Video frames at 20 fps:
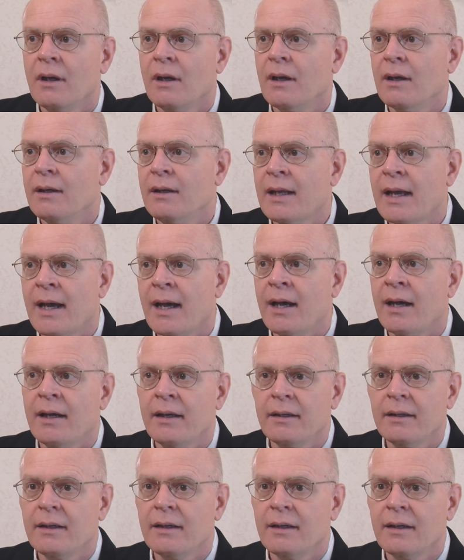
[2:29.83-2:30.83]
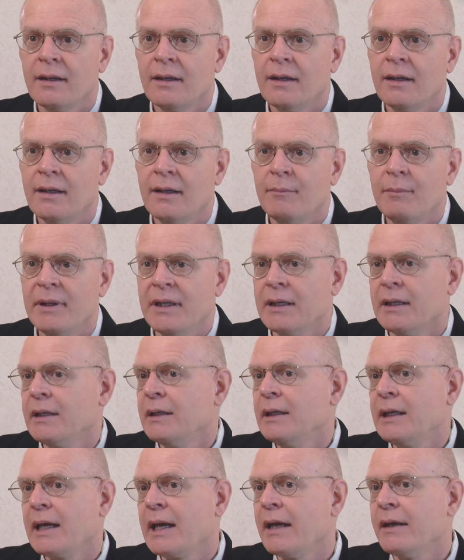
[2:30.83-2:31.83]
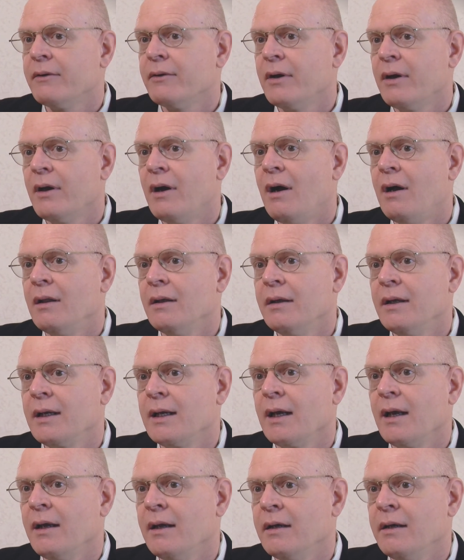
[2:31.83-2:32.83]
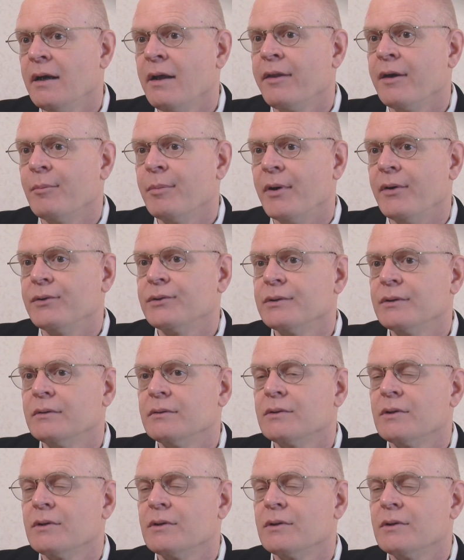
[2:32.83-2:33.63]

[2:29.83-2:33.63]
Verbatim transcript: and not uh, be an indicator at all in, a, in another person.